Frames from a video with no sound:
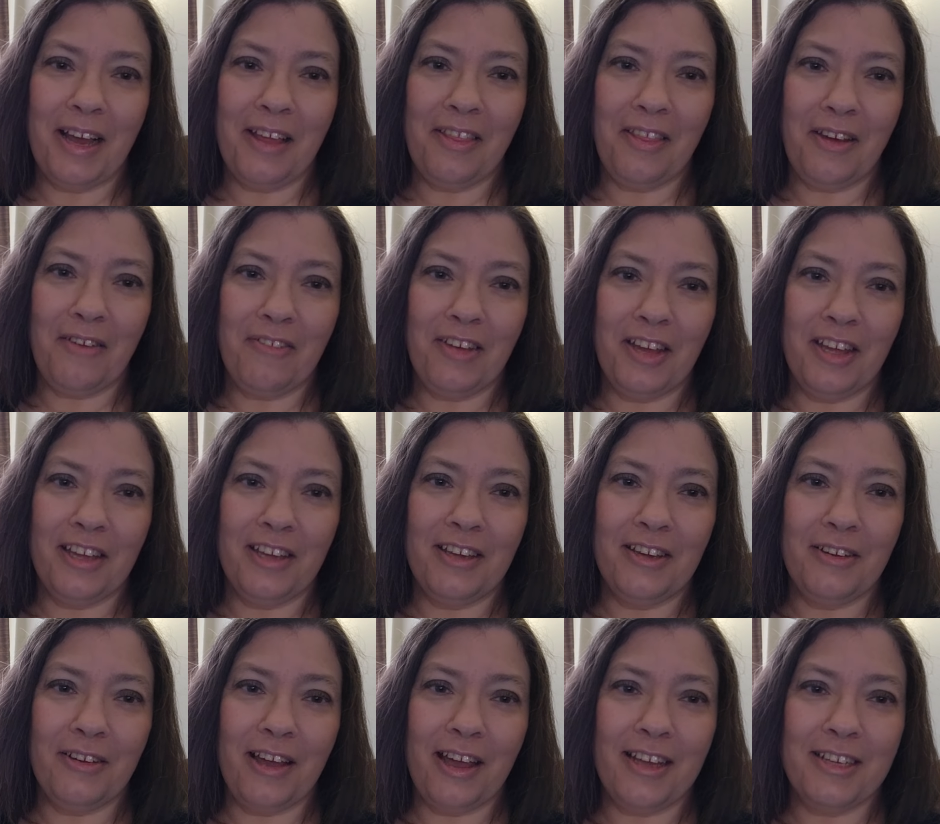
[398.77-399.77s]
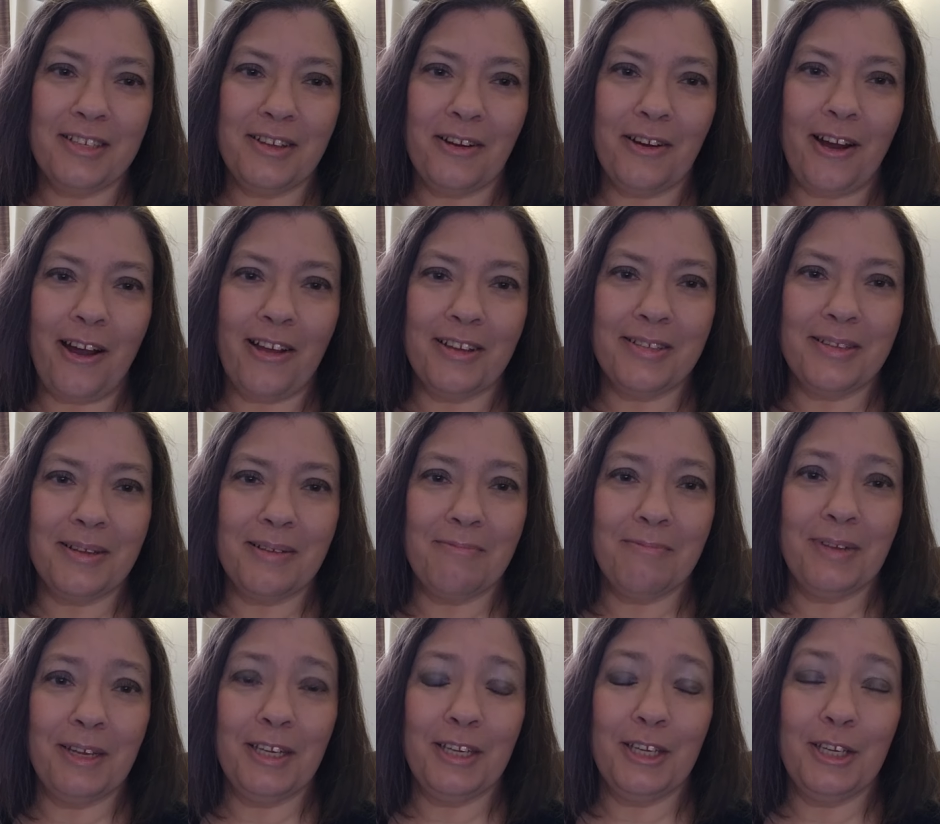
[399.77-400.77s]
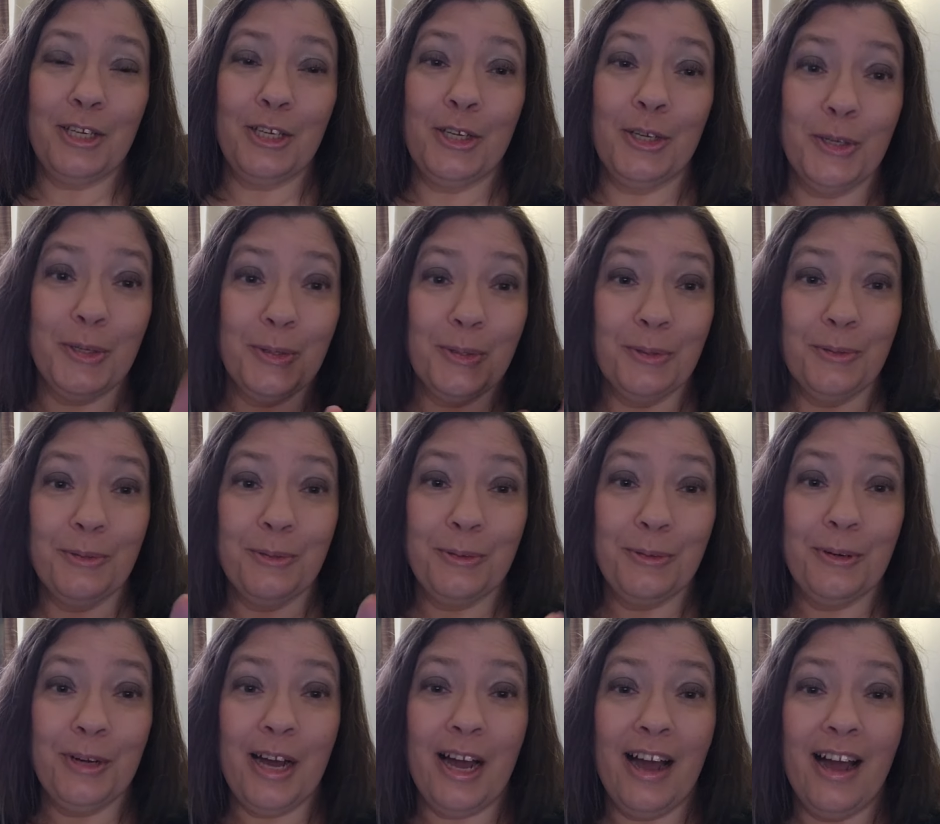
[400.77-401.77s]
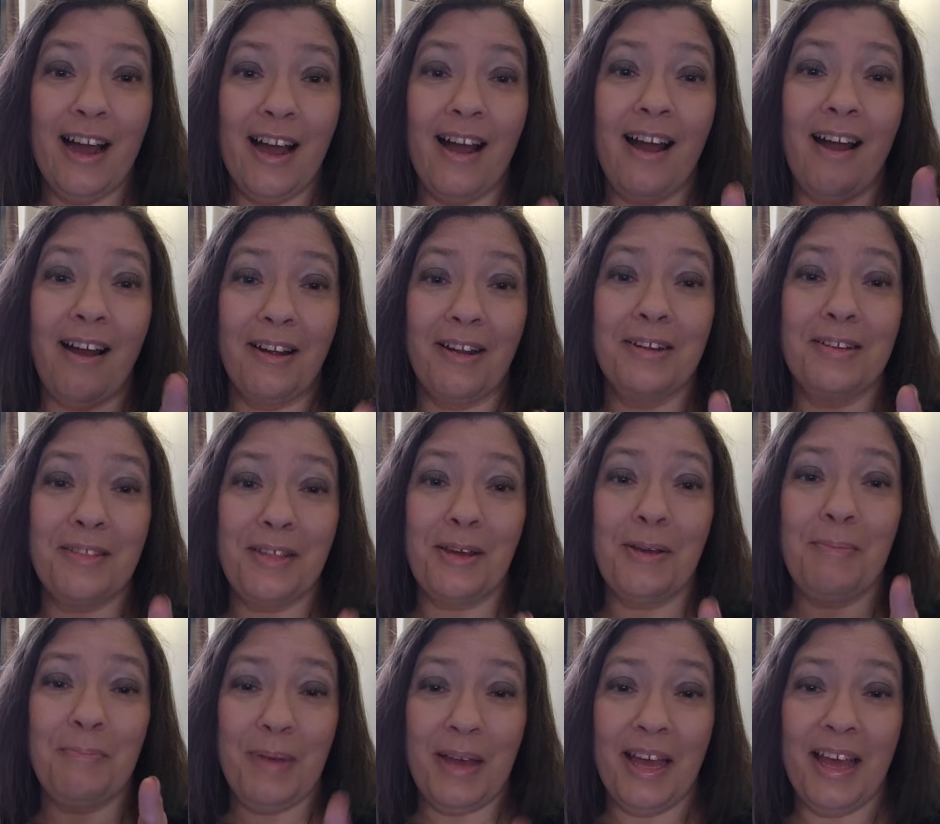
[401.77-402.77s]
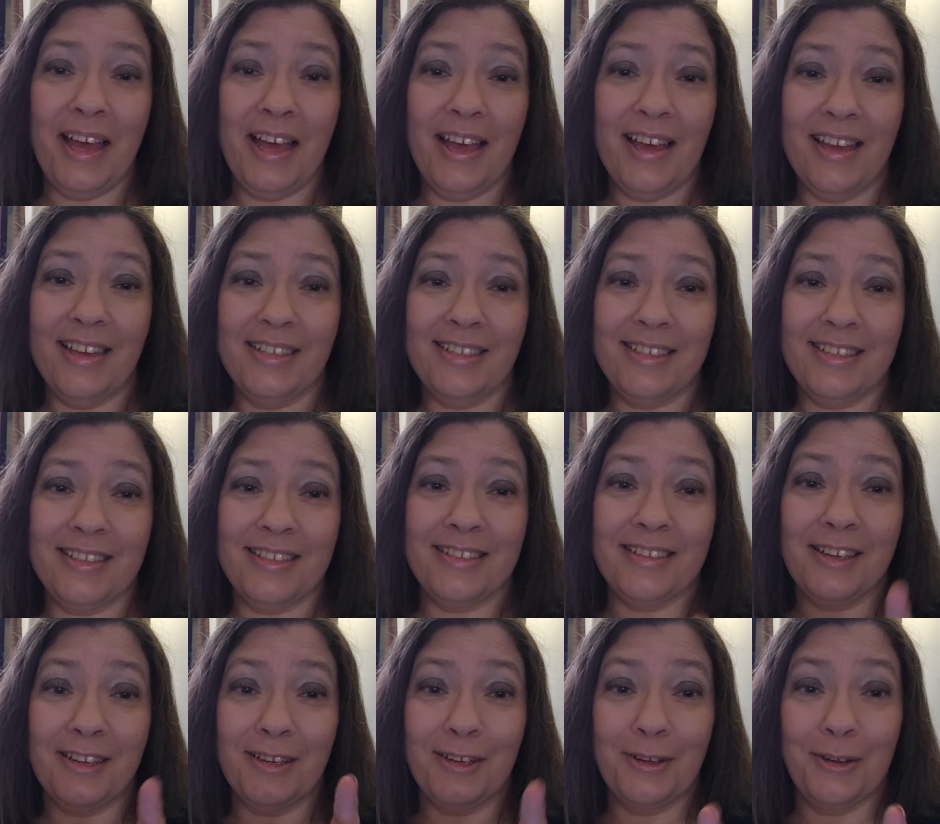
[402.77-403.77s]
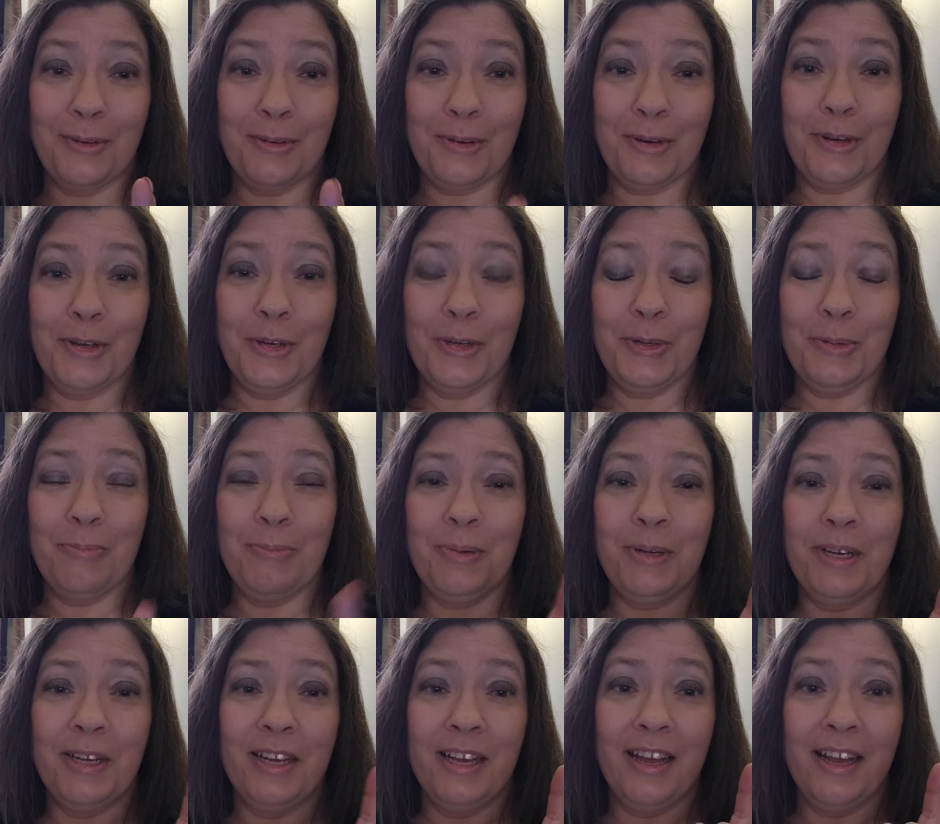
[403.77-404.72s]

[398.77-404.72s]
I love it. You guys are awesome. You are the best group